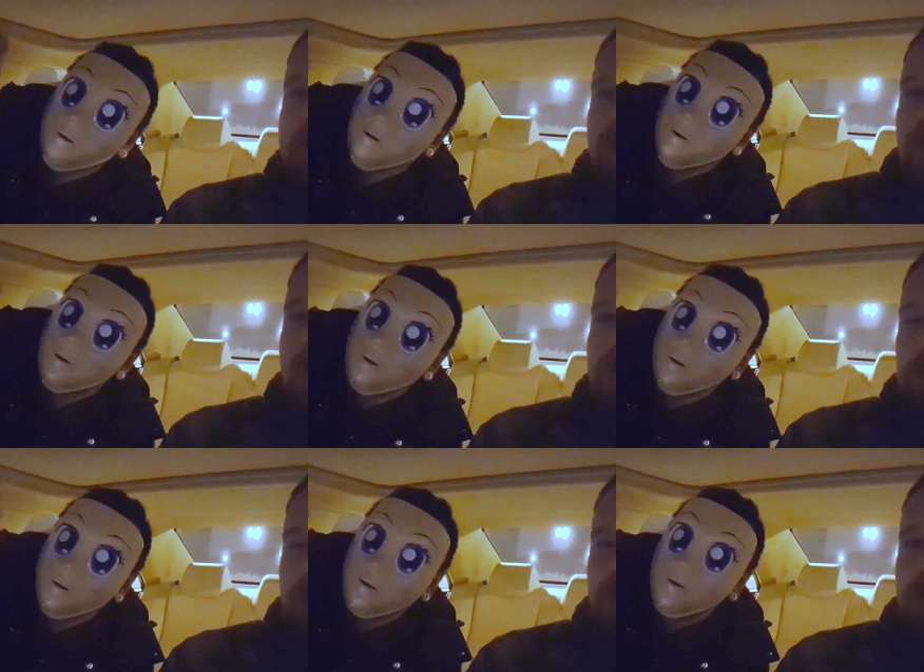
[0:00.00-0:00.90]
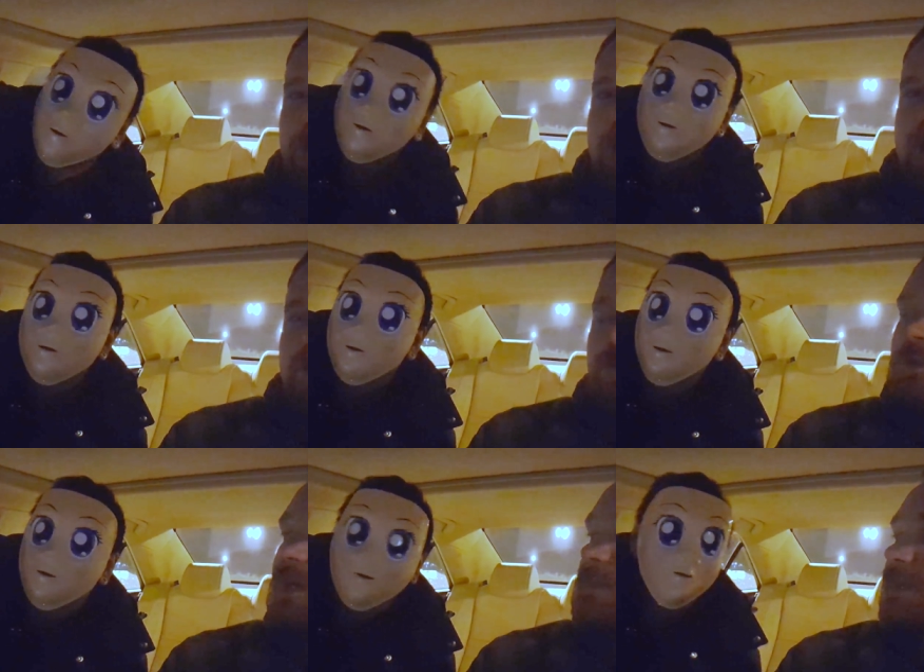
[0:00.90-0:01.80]
there. my crotch when you do that? That's
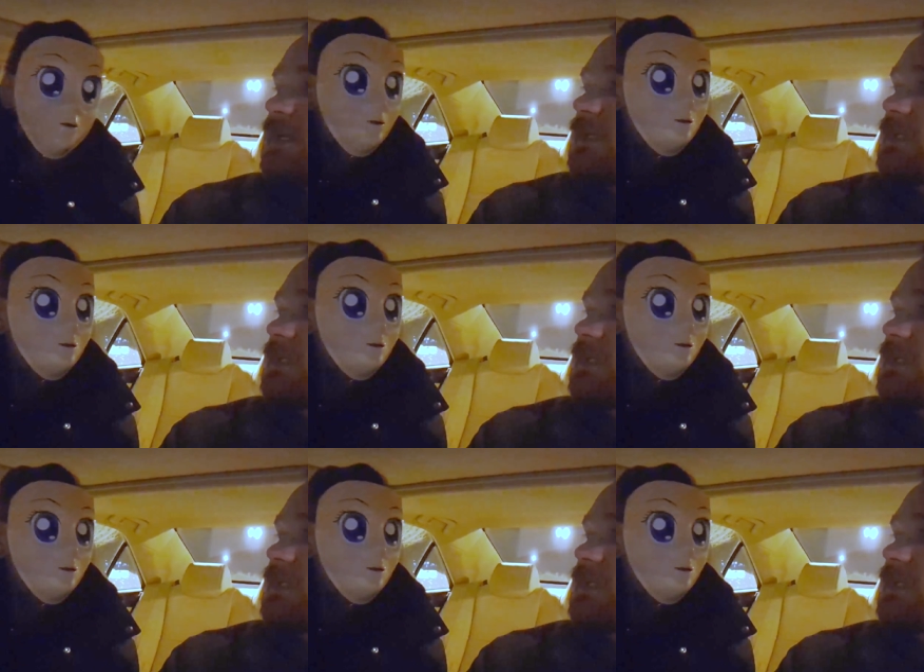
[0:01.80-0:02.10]
just creepy.